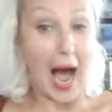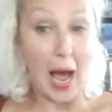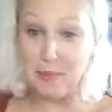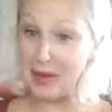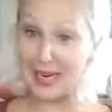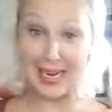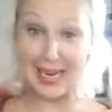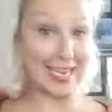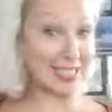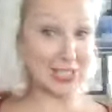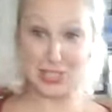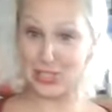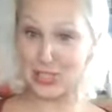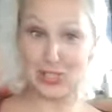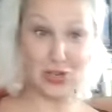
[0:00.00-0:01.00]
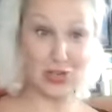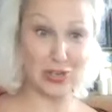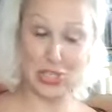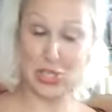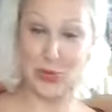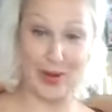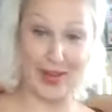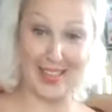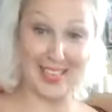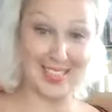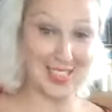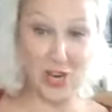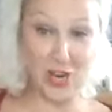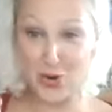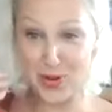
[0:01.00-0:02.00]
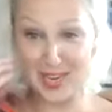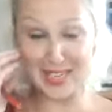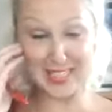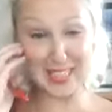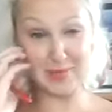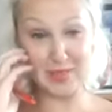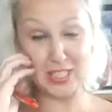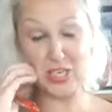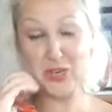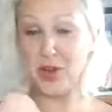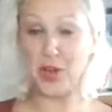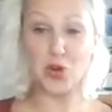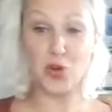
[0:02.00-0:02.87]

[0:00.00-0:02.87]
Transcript: Let's just not do it. There's no need to be doing it.